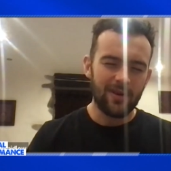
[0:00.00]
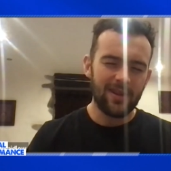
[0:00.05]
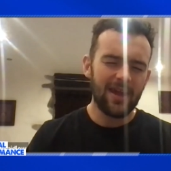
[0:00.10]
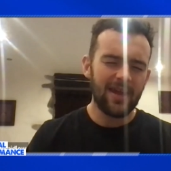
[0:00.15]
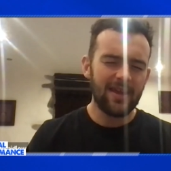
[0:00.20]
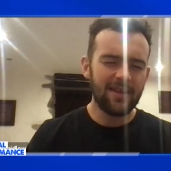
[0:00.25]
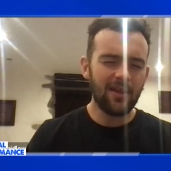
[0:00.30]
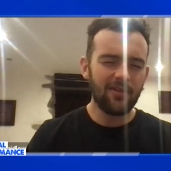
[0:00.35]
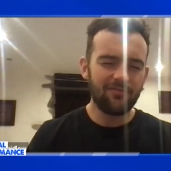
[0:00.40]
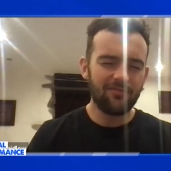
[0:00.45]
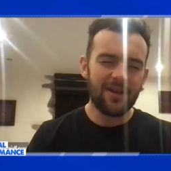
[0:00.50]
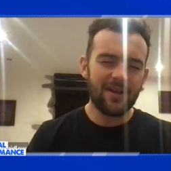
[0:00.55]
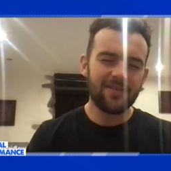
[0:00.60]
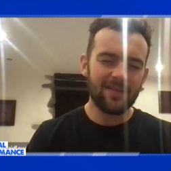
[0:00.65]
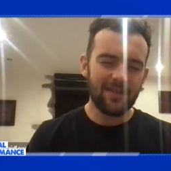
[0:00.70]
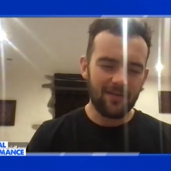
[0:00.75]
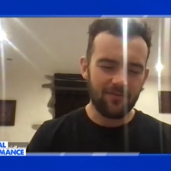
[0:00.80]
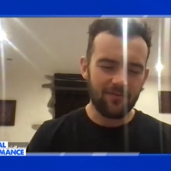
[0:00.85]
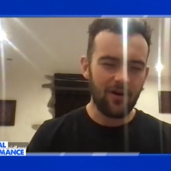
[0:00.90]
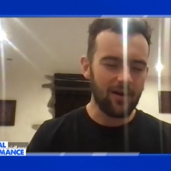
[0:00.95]
And yeah, he does
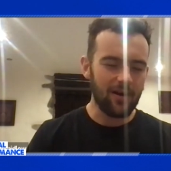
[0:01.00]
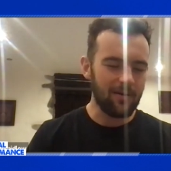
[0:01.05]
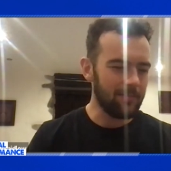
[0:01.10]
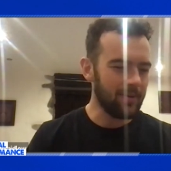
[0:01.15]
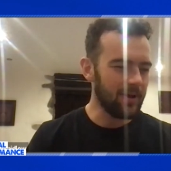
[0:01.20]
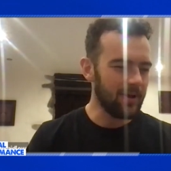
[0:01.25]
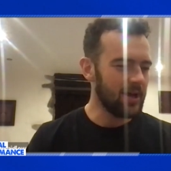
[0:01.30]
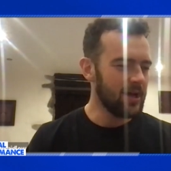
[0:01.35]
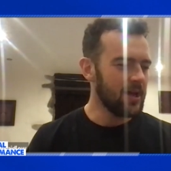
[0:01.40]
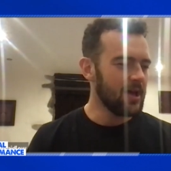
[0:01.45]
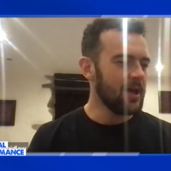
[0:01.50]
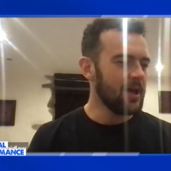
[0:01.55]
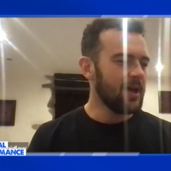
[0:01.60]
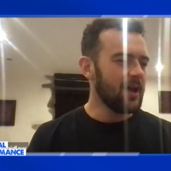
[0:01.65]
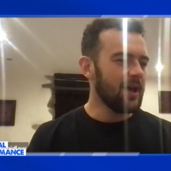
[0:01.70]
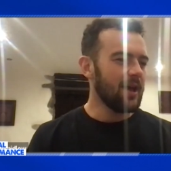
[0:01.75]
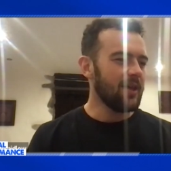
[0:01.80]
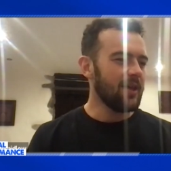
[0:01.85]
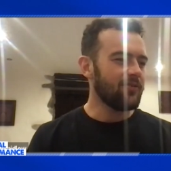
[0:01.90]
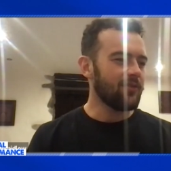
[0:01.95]
race at the front, but
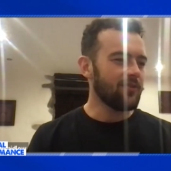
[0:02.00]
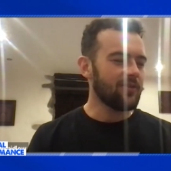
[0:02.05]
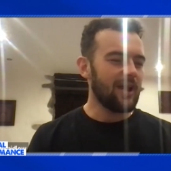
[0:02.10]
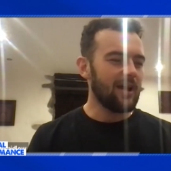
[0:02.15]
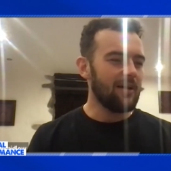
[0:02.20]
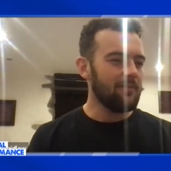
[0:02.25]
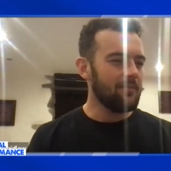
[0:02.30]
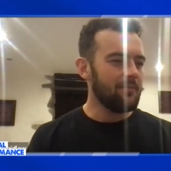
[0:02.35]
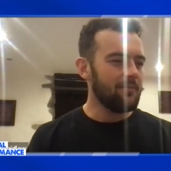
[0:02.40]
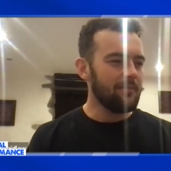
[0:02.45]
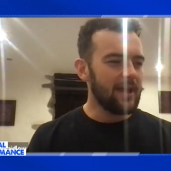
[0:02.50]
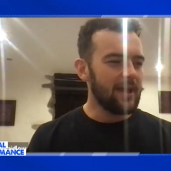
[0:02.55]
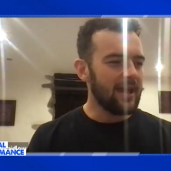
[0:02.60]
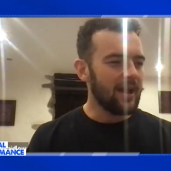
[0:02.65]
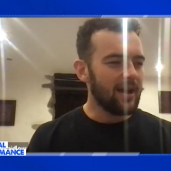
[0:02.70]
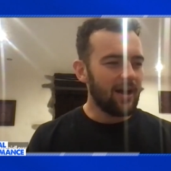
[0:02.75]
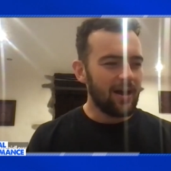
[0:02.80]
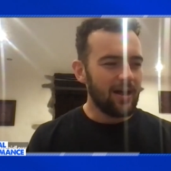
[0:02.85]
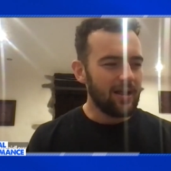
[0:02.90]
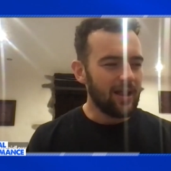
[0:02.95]
it's just like
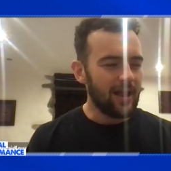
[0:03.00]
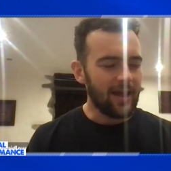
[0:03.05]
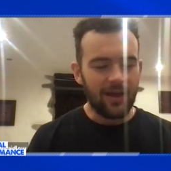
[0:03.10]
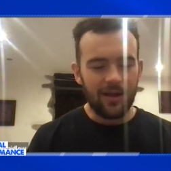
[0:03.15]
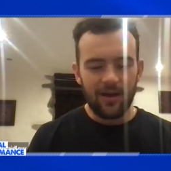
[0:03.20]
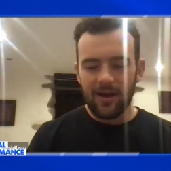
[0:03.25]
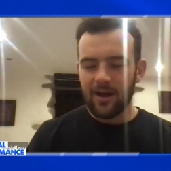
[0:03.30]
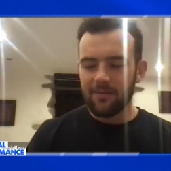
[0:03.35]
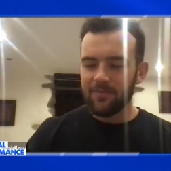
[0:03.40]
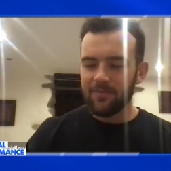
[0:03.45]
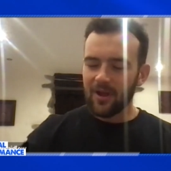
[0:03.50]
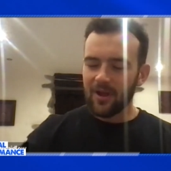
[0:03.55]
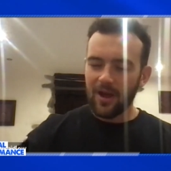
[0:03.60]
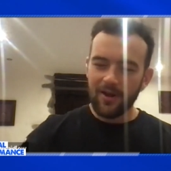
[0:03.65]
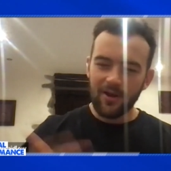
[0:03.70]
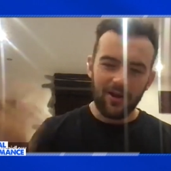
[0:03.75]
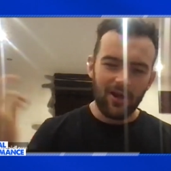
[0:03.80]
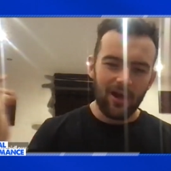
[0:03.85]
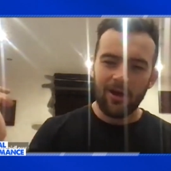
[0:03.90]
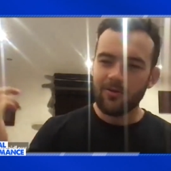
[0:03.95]
me. I'm the
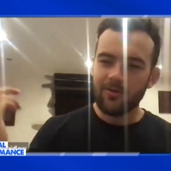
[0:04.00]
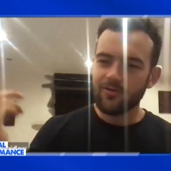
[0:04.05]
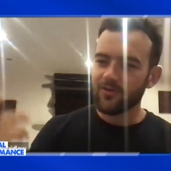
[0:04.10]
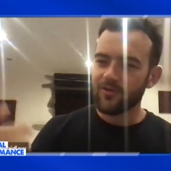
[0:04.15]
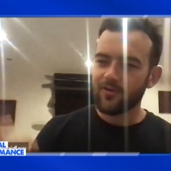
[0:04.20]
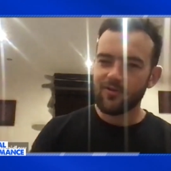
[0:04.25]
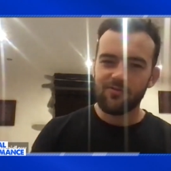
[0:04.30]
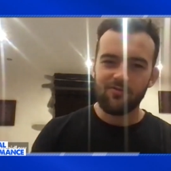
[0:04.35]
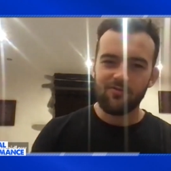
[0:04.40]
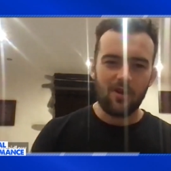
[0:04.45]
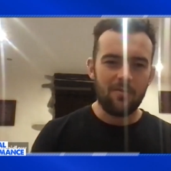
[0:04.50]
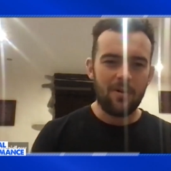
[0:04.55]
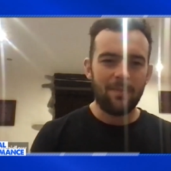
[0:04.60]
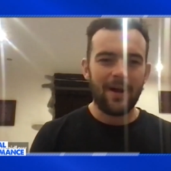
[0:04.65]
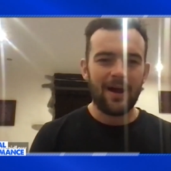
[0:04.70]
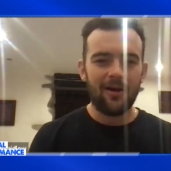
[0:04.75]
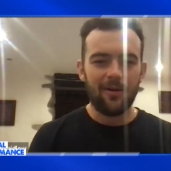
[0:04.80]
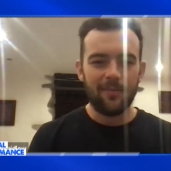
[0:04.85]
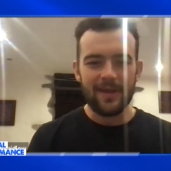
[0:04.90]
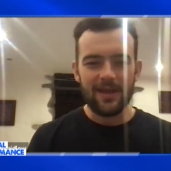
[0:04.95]
kind of guy who just throw my
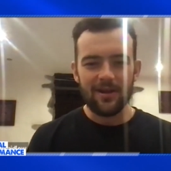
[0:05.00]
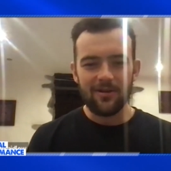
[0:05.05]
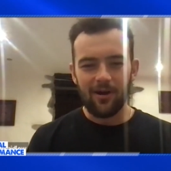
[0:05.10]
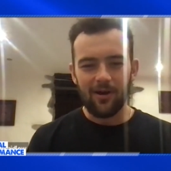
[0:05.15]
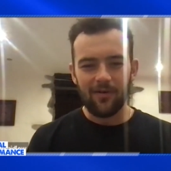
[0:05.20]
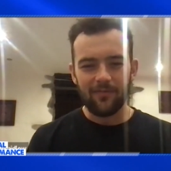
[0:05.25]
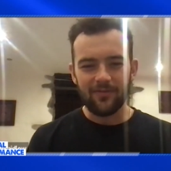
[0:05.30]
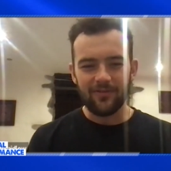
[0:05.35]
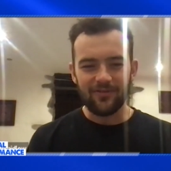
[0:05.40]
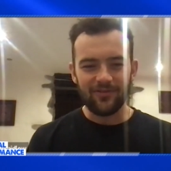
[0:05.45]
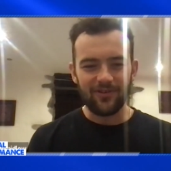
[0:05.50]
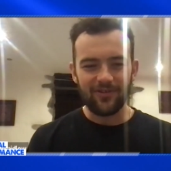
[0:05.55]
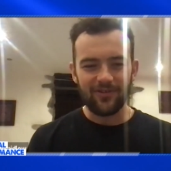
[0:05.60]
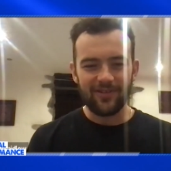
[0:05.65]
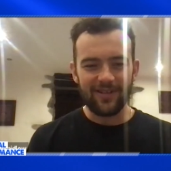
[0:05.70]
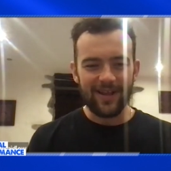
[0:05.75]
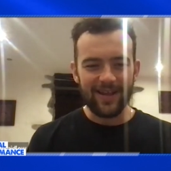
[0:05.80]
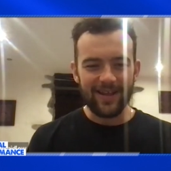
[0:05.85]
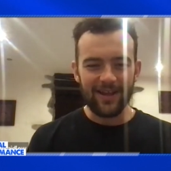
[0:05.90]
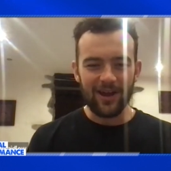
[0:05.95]
power meter off and
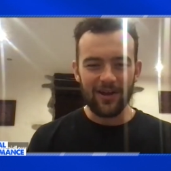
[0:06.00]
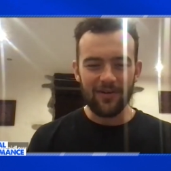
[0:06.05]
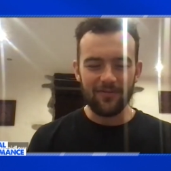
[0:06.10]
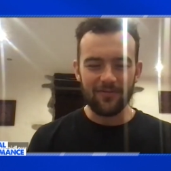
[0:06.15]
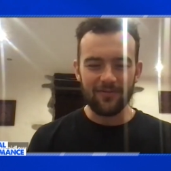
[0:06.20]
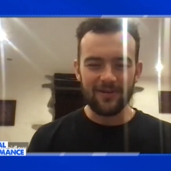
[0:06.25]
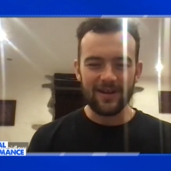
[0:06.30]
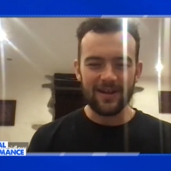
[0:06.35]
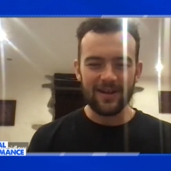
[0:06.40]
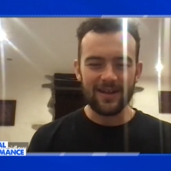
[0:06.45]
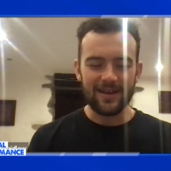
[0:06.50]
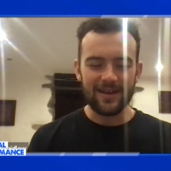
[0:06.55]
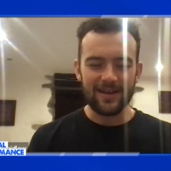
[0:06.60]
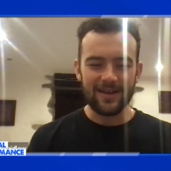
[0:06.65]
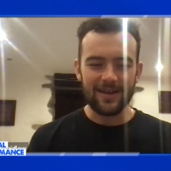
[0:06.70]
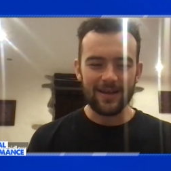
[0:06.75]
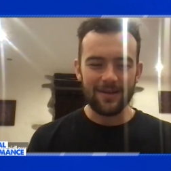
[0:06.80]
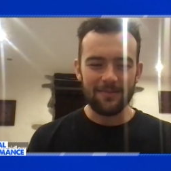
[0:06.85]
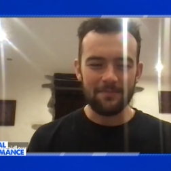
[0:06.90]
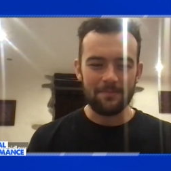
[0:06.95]
just like go for it.
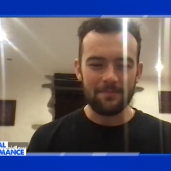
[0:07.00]
And